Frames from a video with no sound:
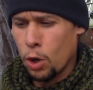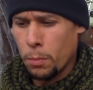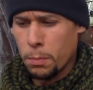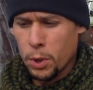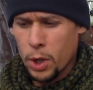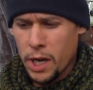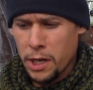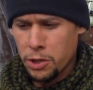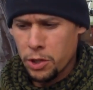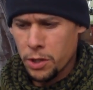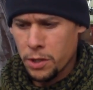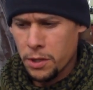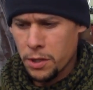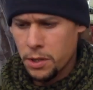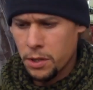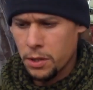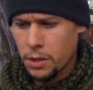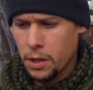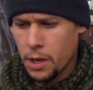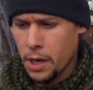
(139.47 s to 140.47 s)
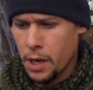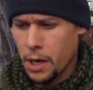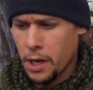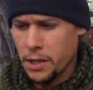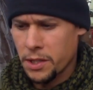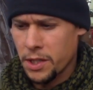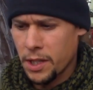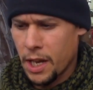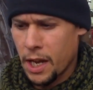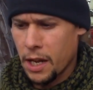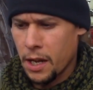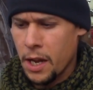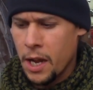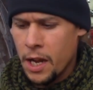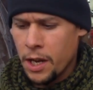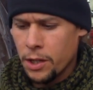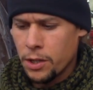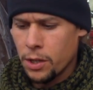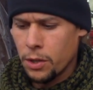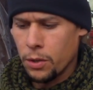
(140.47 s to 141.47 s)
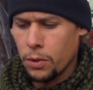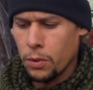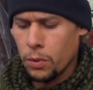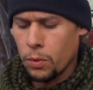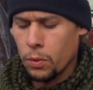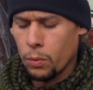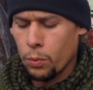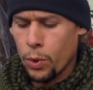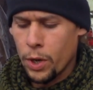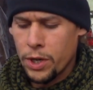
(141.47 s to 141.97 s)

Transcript: corporations, say, to